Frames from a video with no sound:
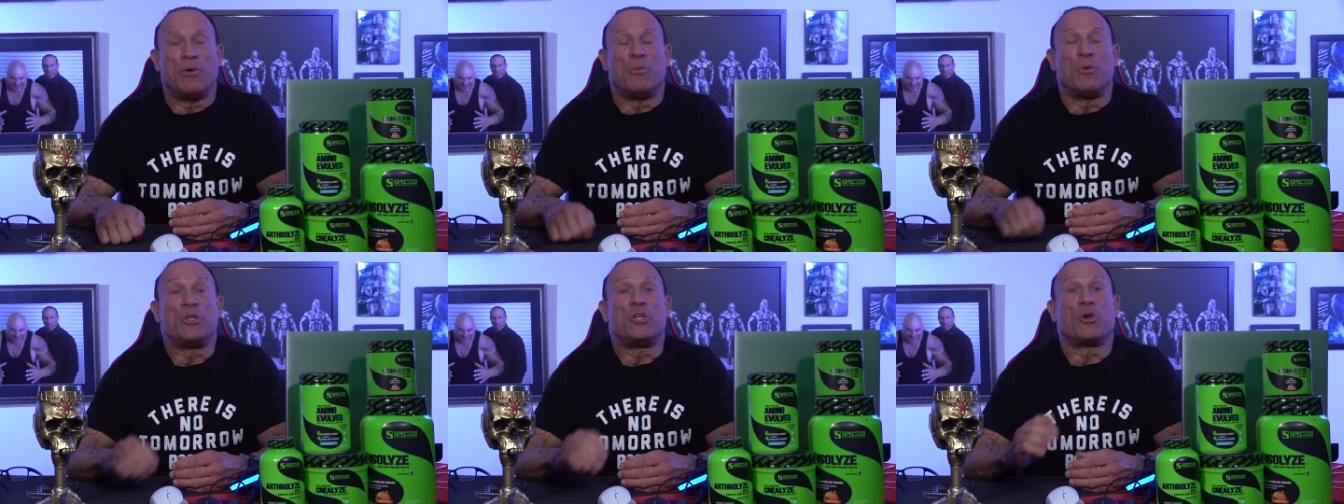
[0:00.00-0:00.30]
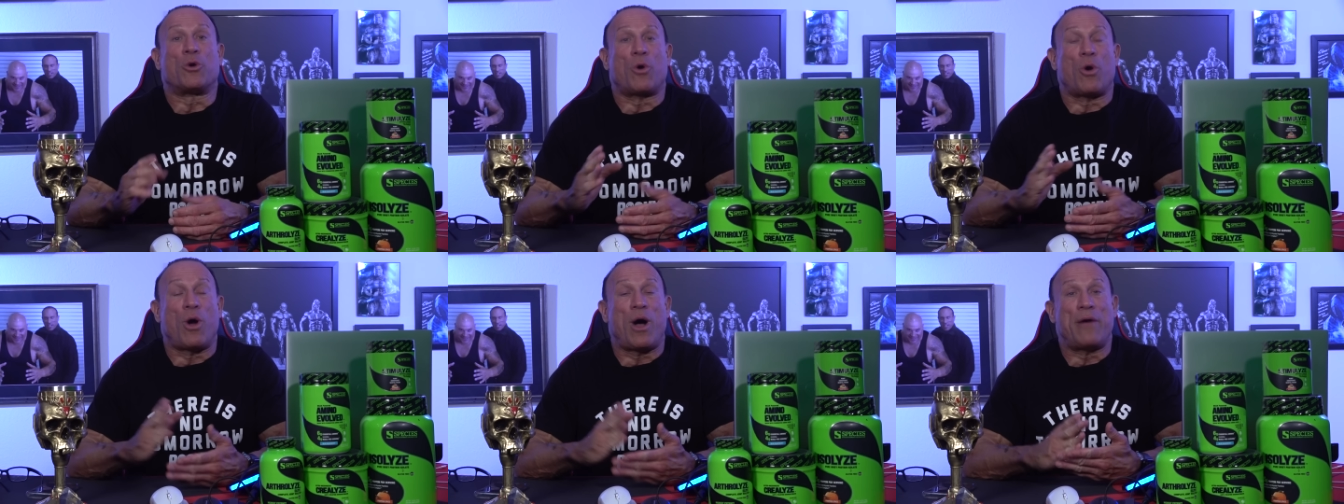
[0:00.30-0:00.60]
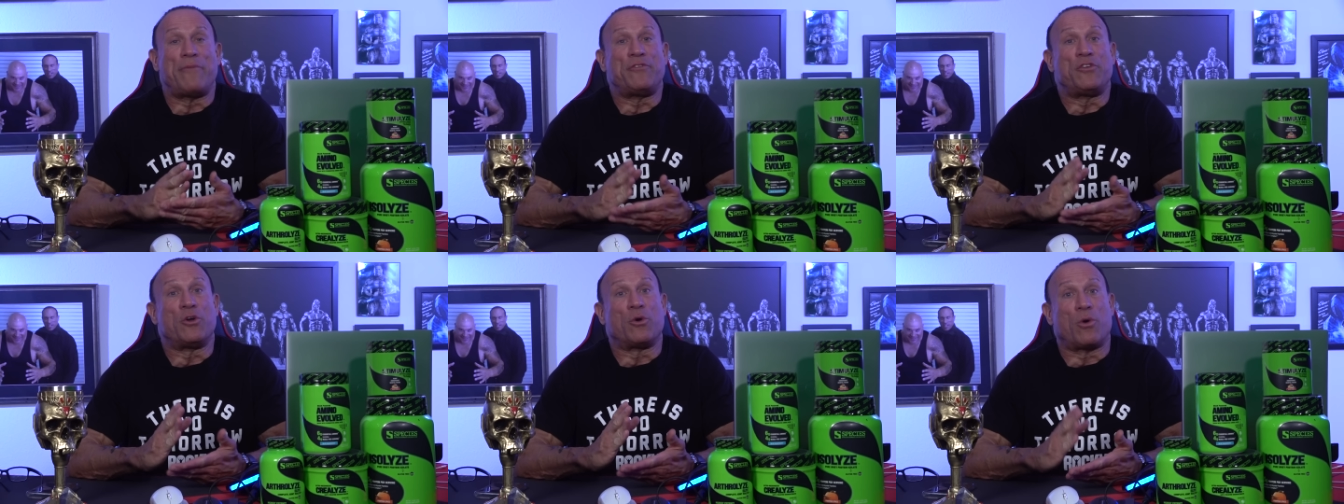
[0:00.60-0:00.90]
When you're
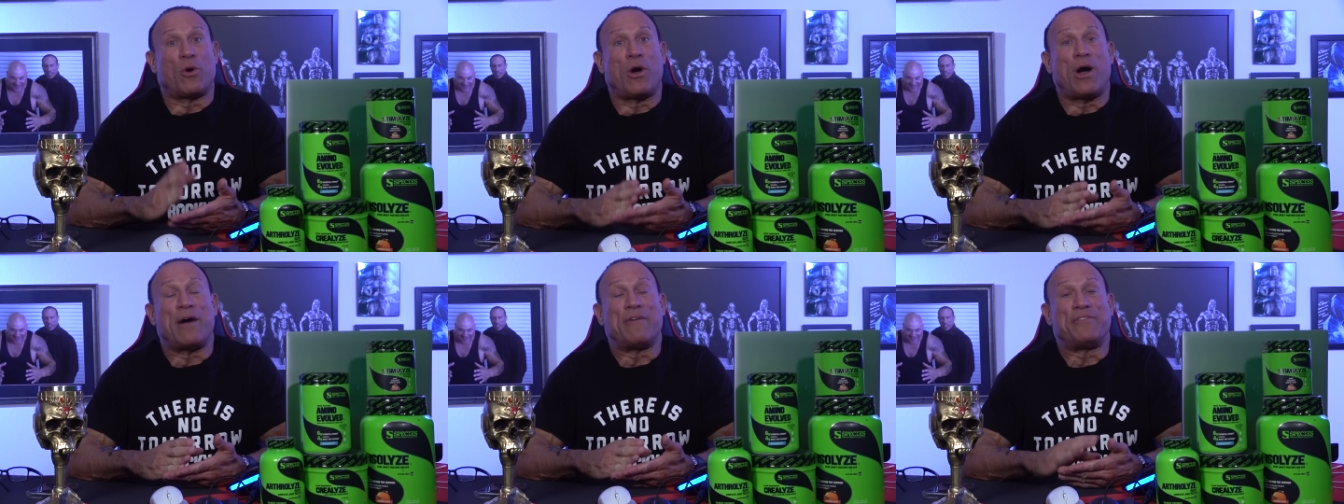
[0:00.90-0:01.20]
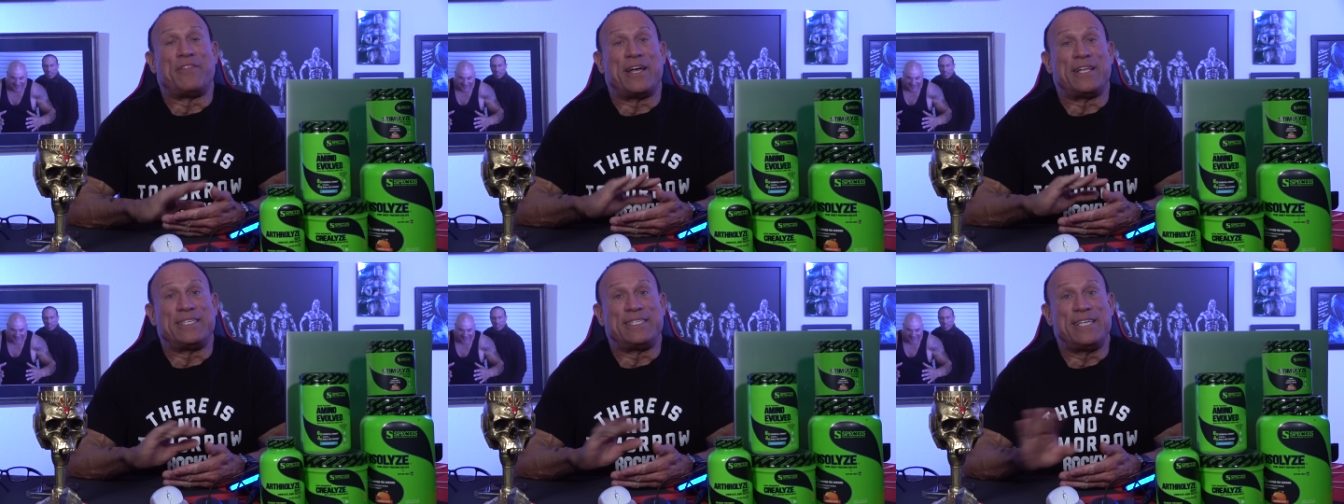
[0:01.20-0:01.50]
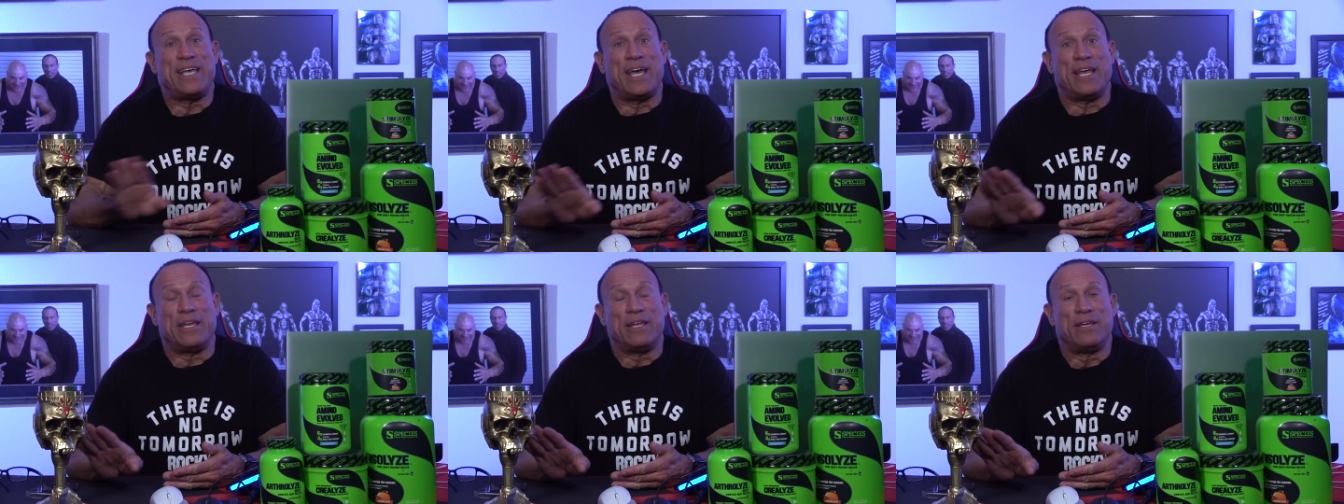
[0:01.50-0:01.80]
off, you're off. That's
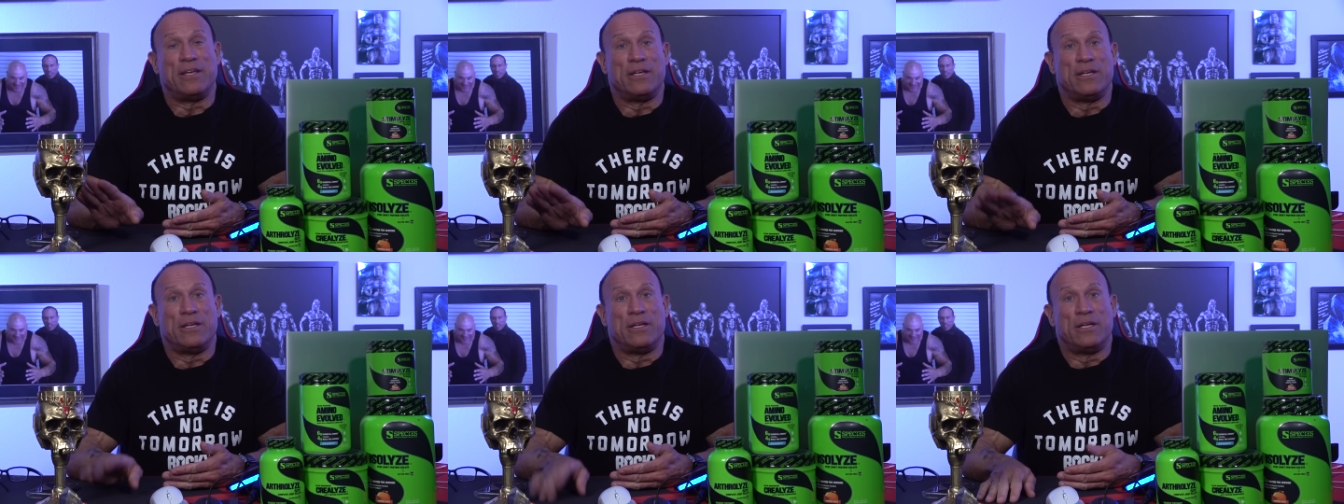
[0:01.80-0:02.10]
it.